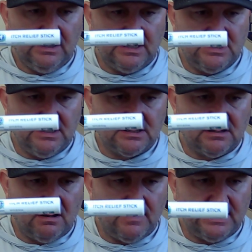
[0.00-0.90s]
in case you get
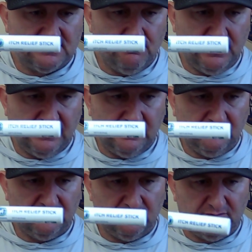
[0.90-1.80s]
stung by some
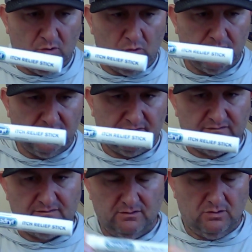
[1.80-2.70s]
bees or some
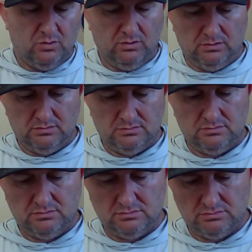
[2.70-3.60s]
hornets, or
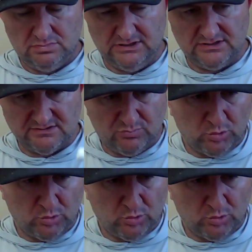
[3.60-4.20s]
getting some